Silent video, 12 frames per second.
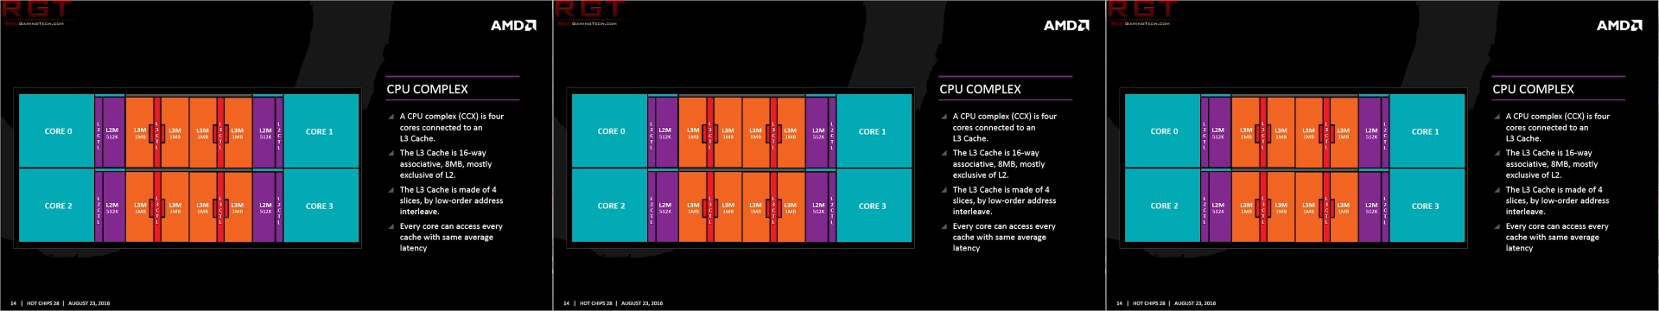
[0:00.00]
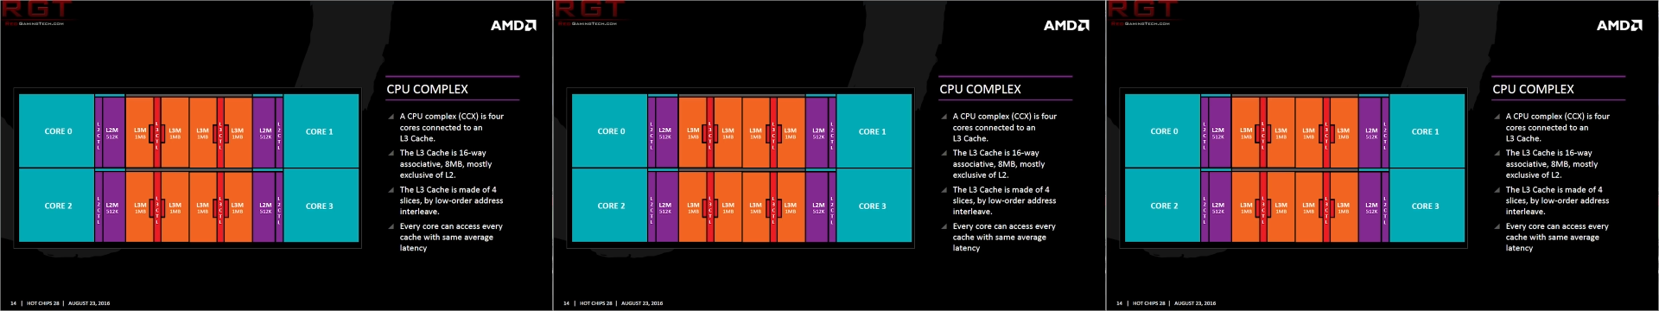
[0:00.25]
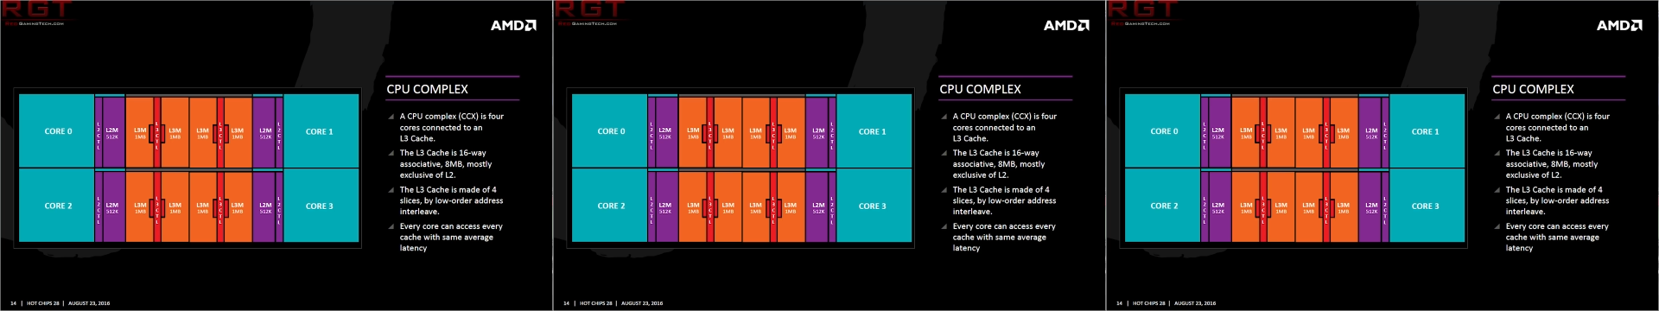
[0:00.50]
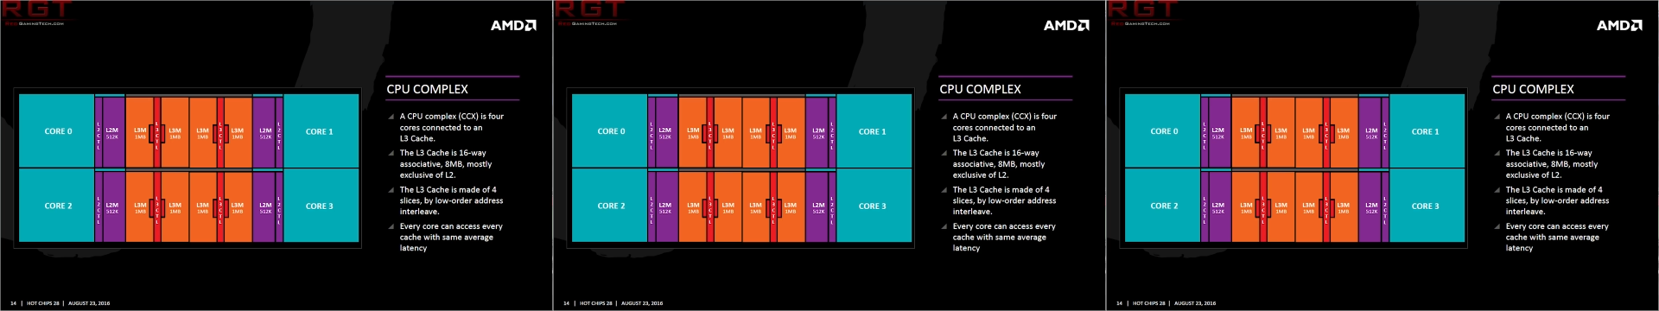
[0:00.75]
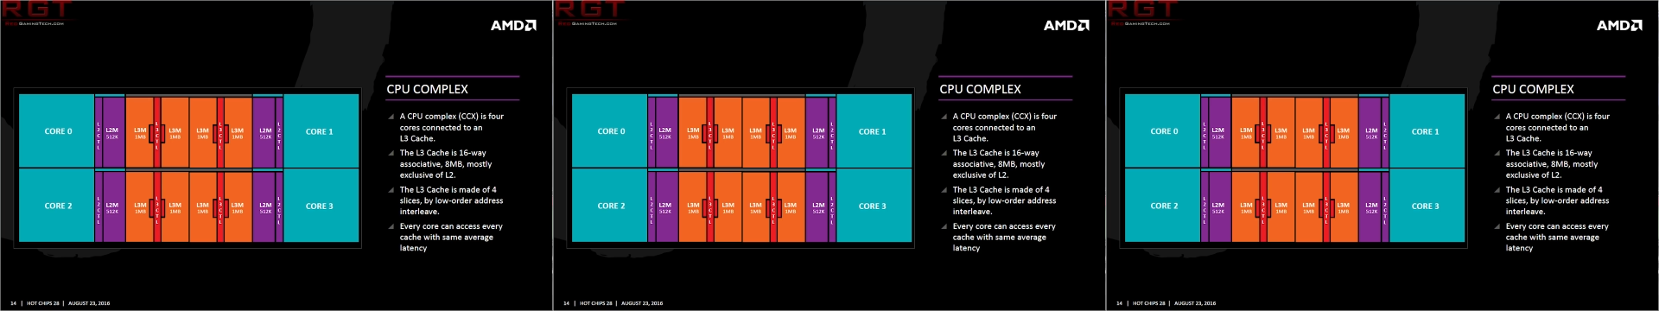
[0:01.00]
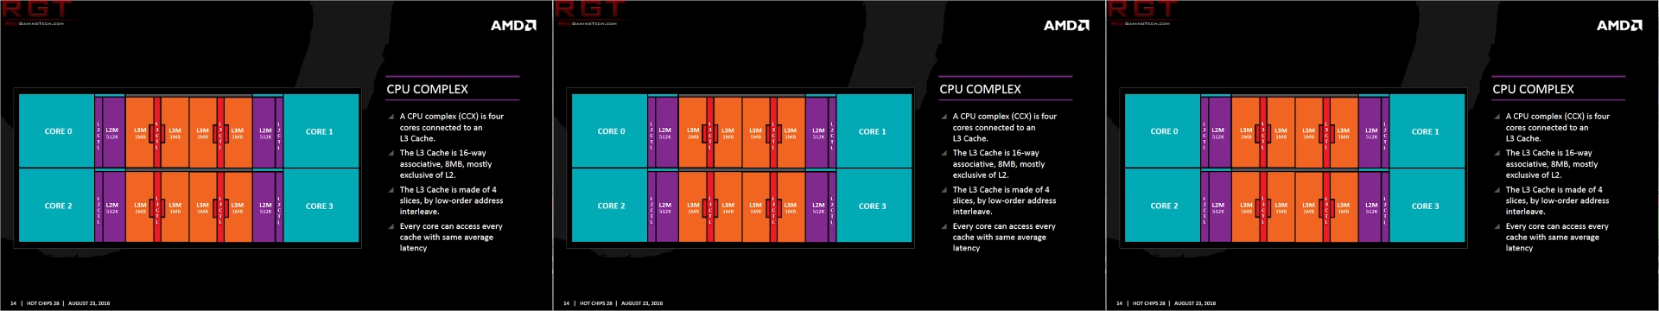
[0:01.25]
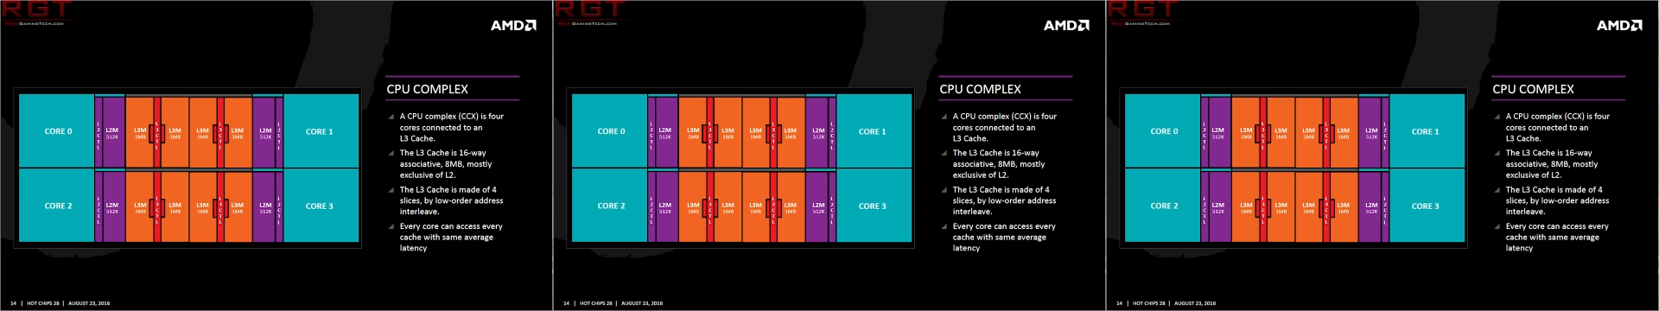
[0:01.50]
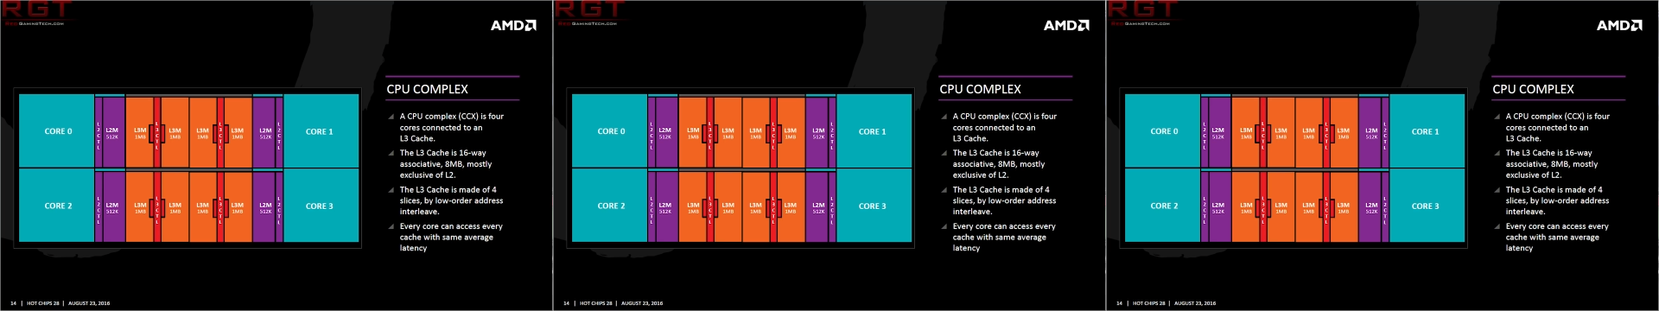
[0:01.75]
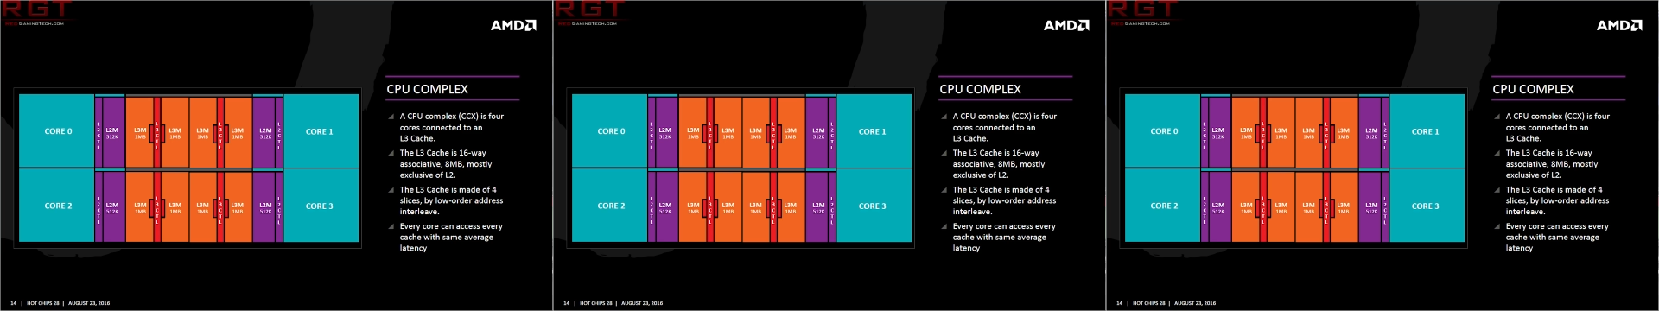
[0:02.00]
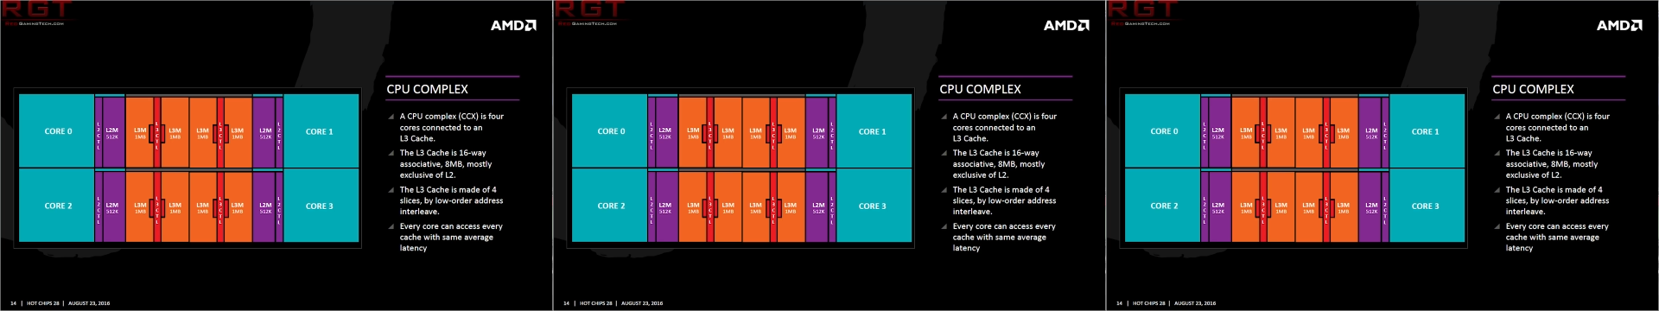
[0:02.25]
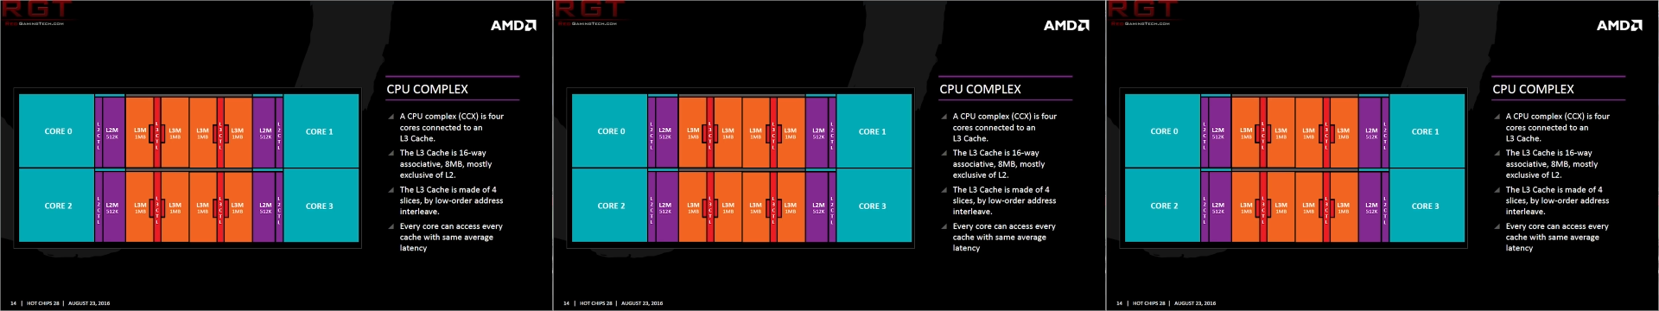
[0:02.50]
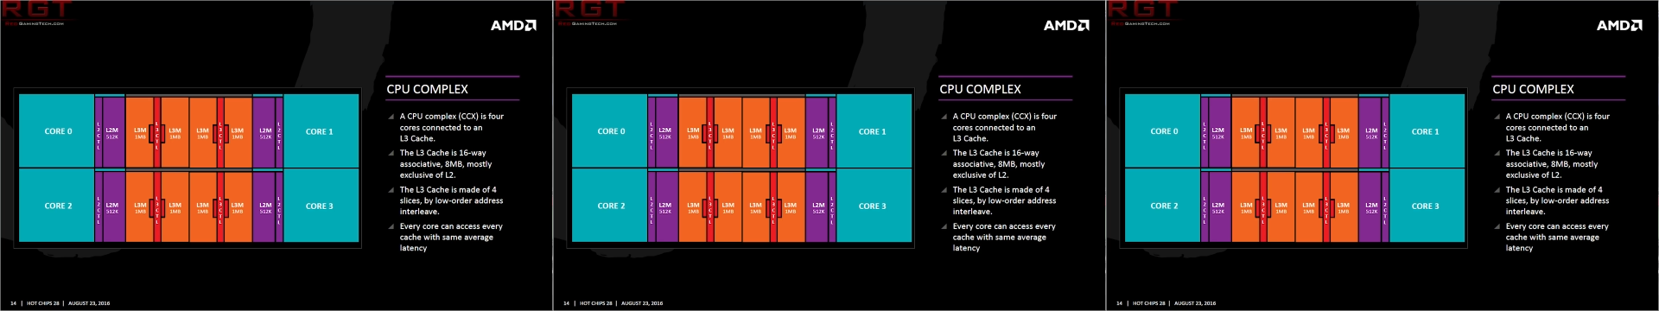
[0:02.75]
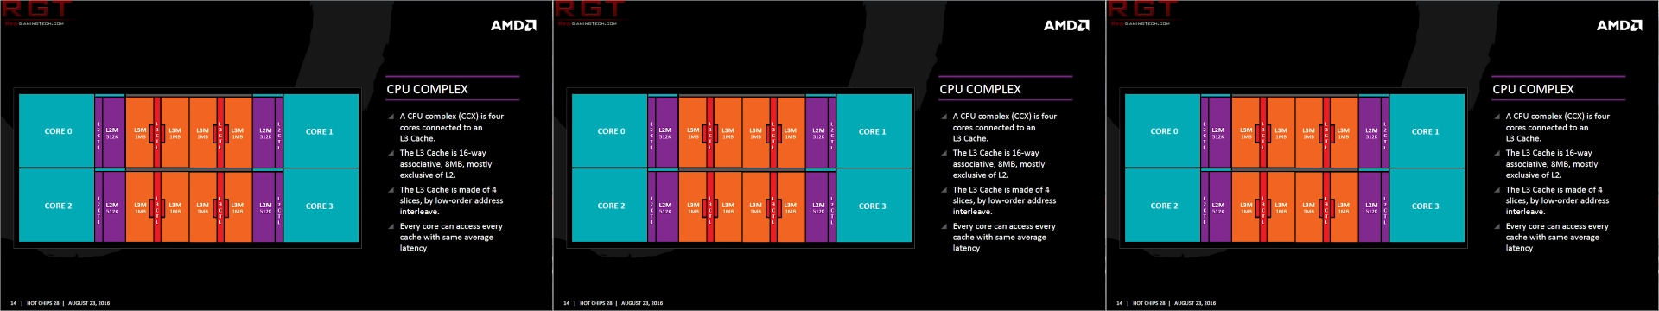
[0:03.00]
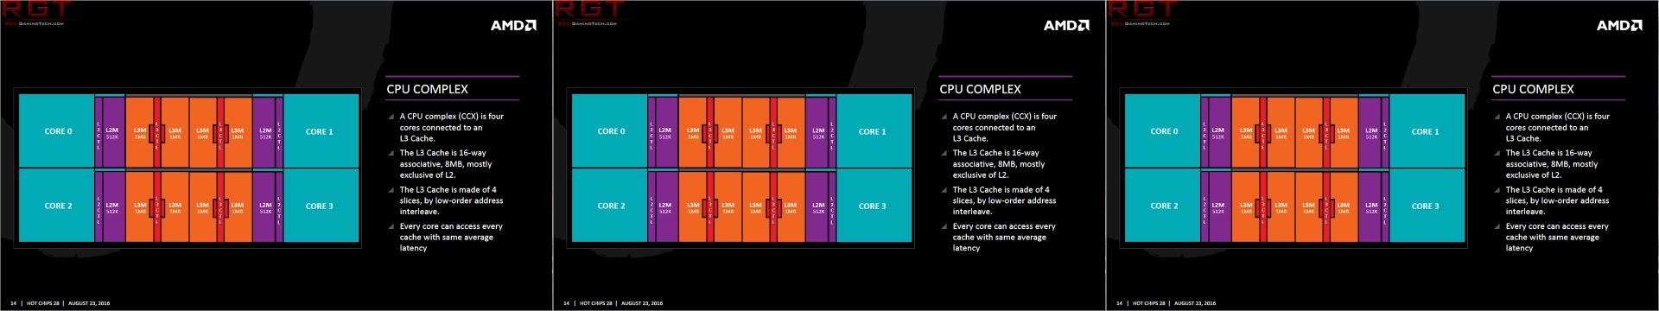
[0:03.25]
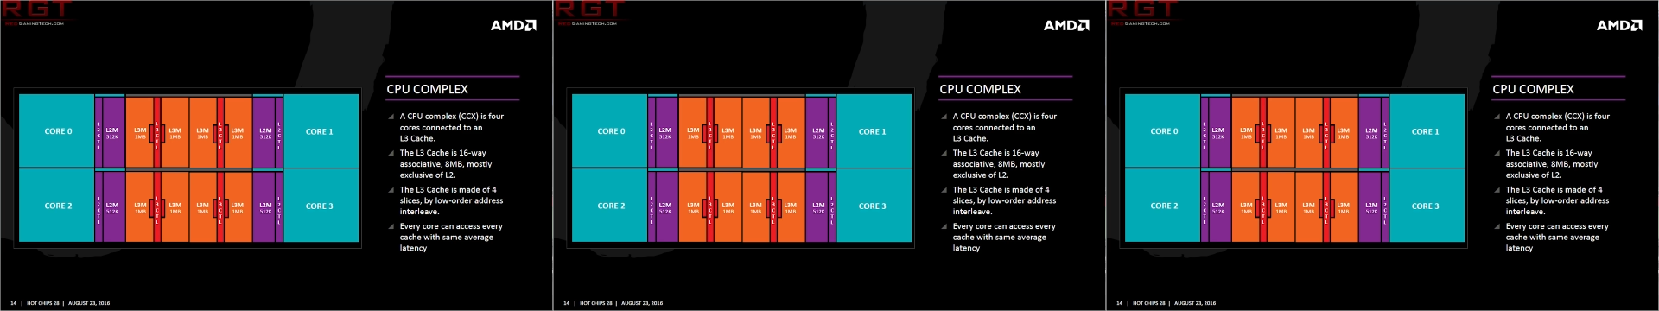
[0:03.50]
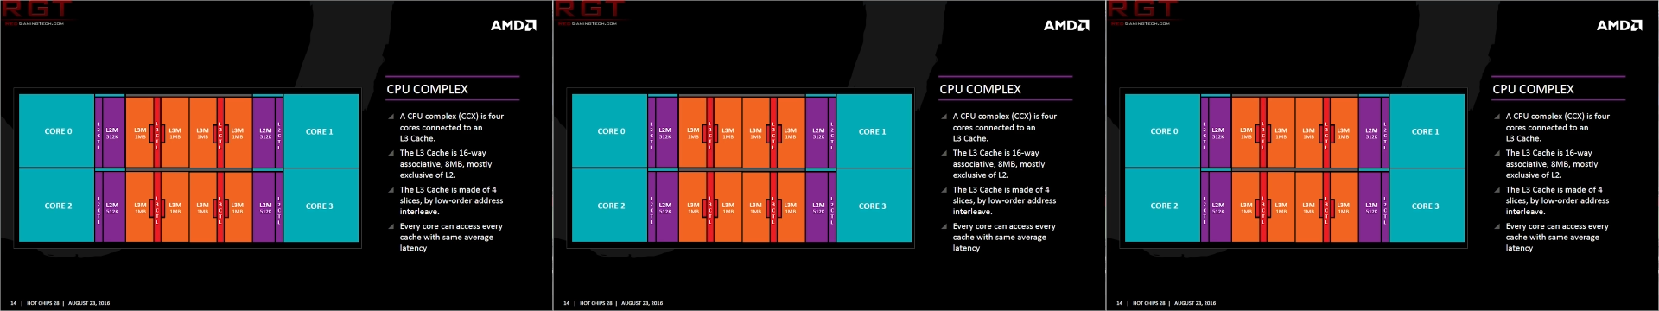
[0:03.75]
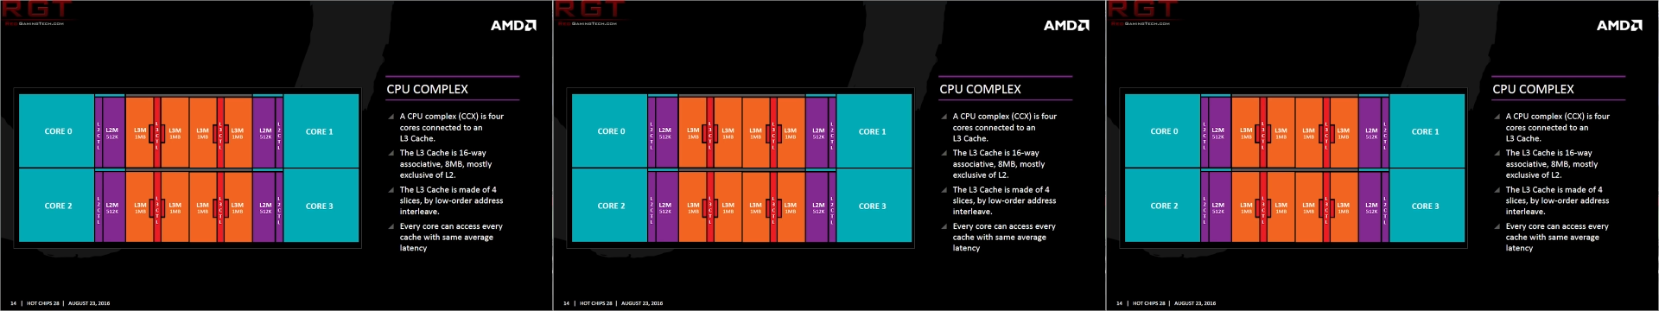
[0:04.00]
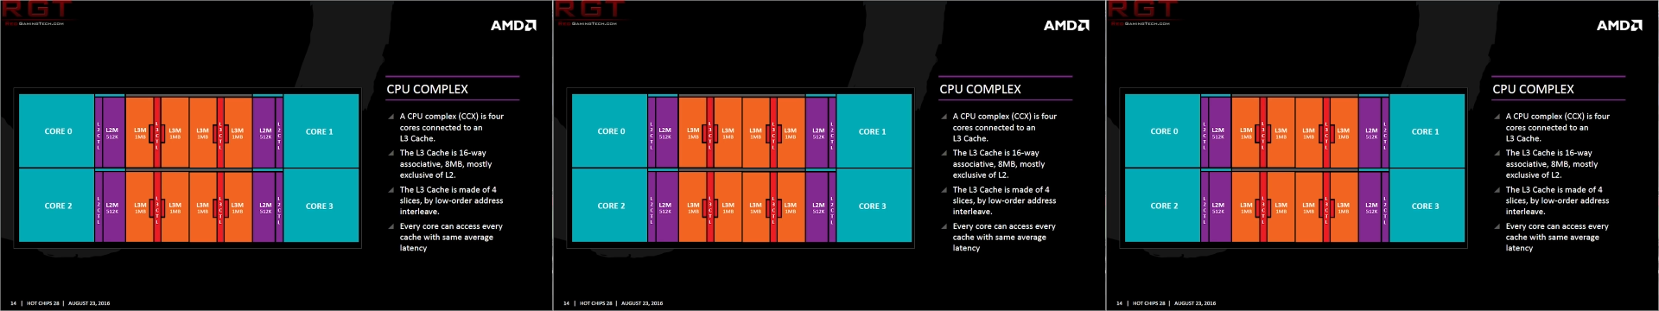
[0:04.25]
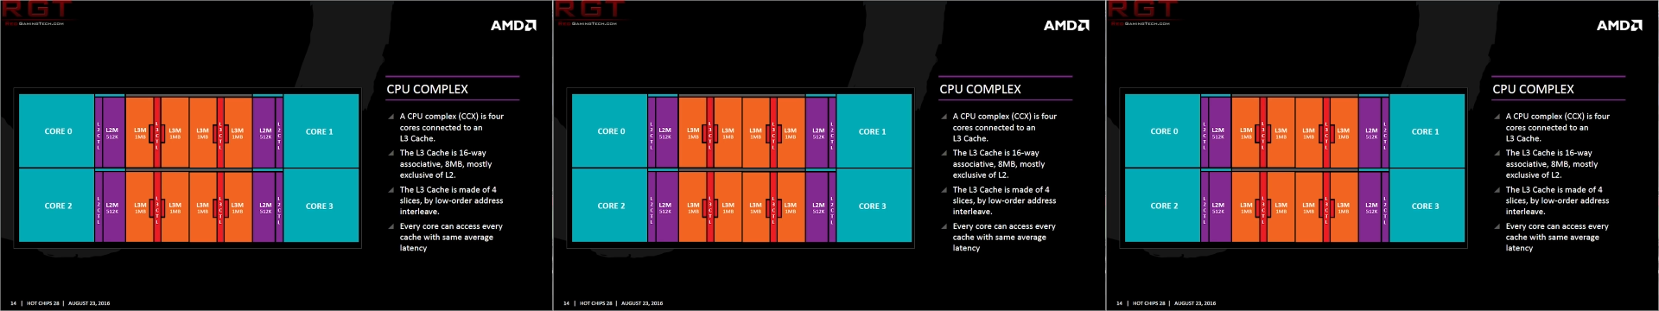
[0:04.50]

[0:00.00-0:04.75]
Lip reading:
Nobody's mouth can be seen.